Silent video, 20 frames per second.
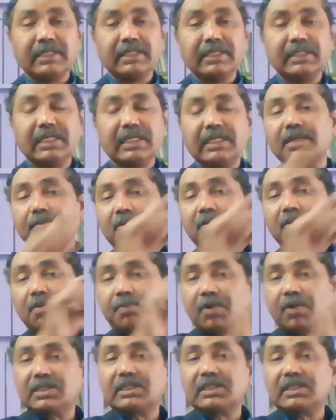That is about
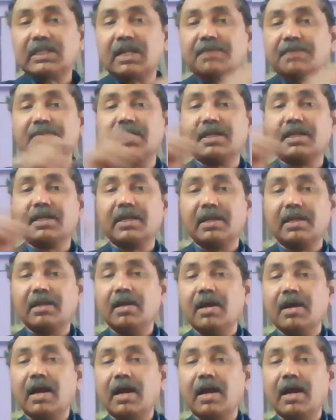project life cycle